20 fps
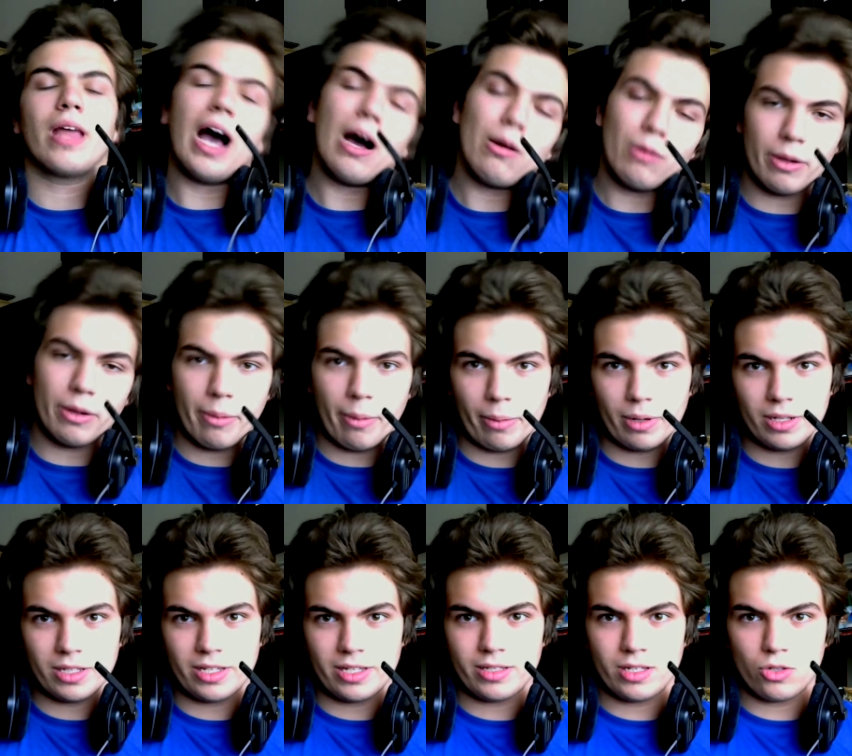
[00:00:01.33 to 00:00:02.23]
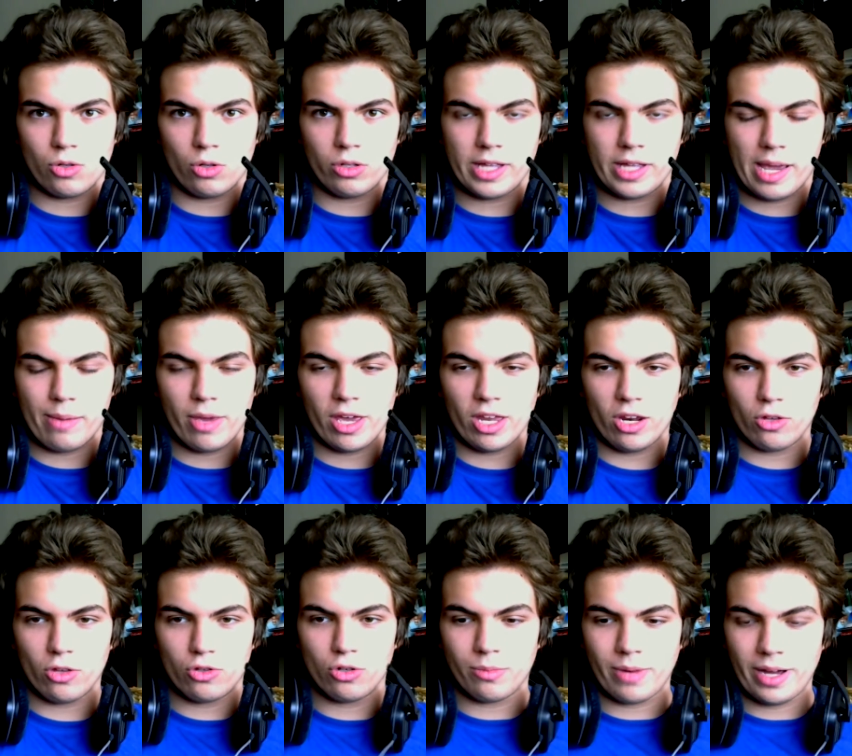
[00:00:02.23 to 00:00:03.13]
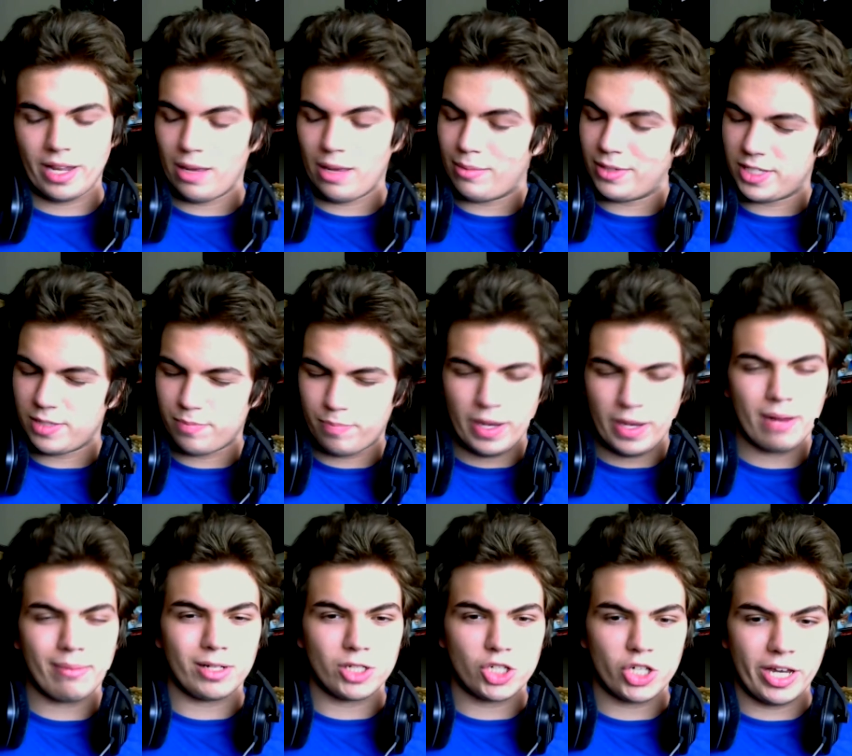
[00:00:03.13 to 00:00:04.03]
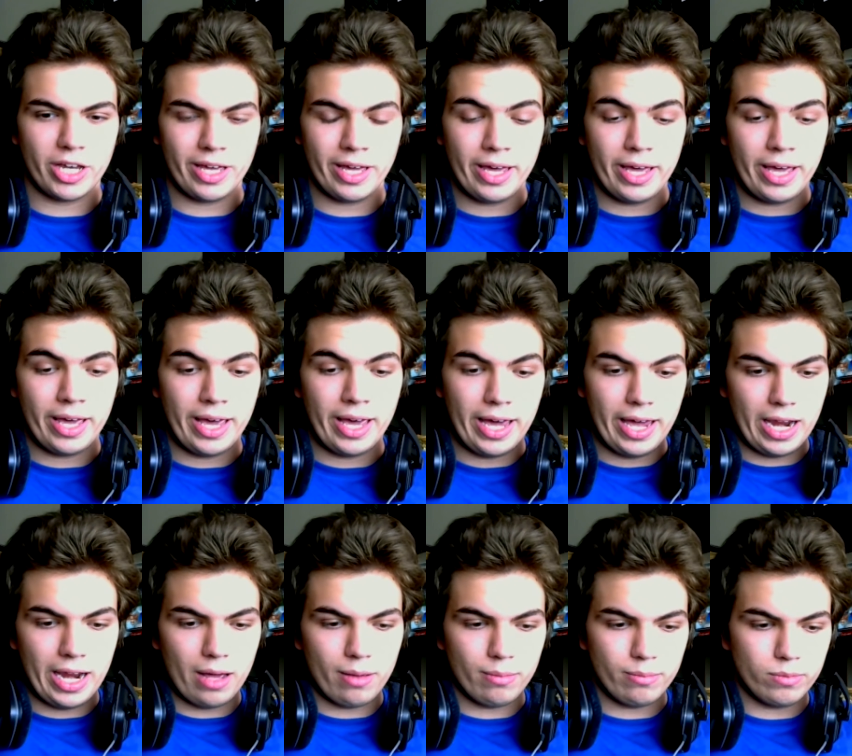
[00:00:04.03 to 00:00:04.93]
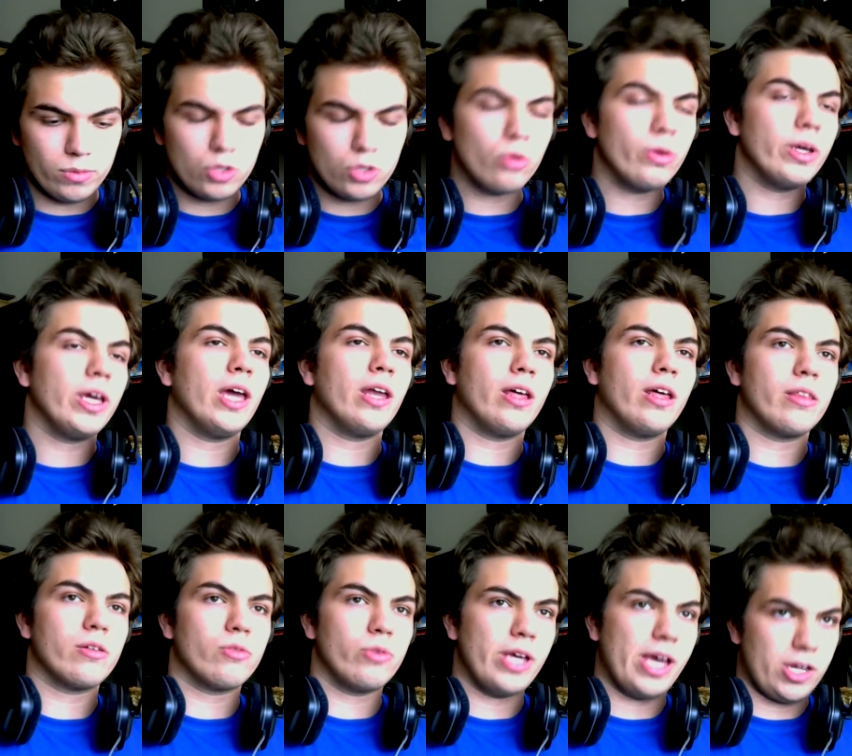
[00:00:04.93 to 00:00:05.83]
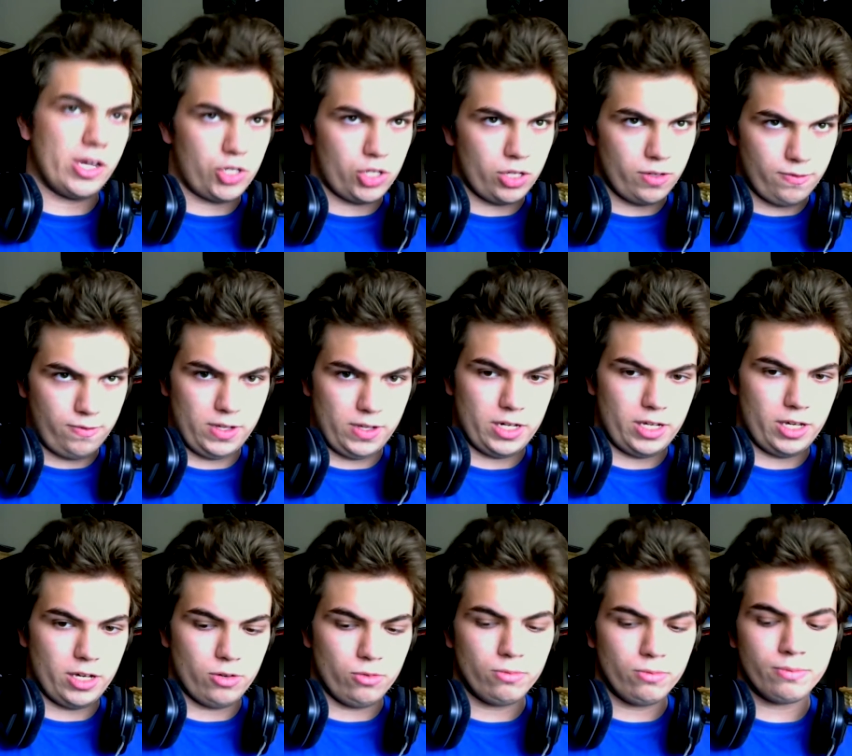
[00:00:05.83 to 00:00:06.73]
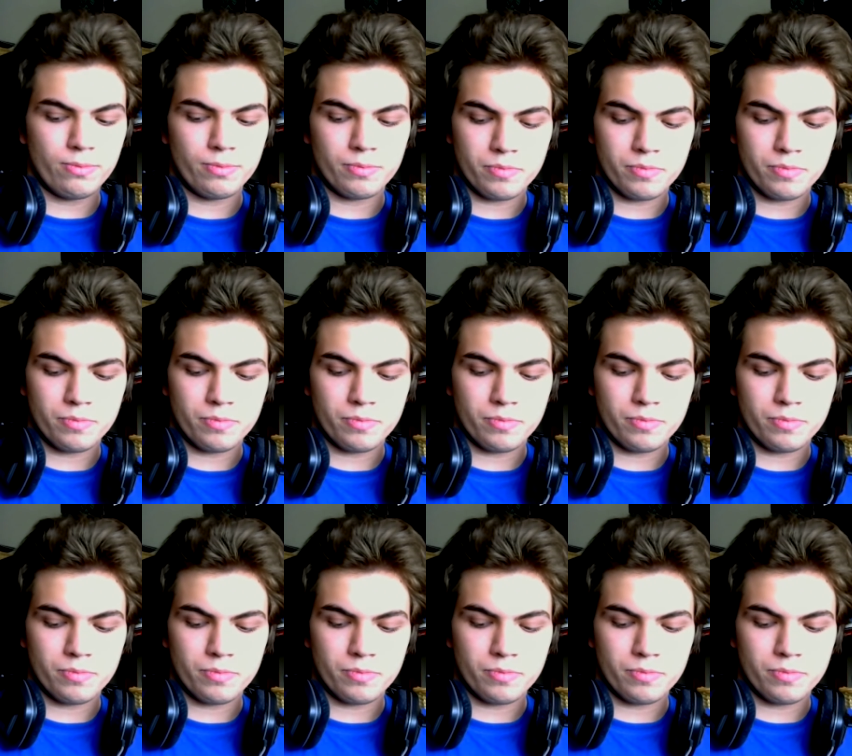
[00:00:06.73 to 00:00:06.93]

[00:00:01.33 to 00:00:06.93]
Hello my brothers and sisters all the gaming and YouTube, my name is BWJ and I'm doing another reaction video.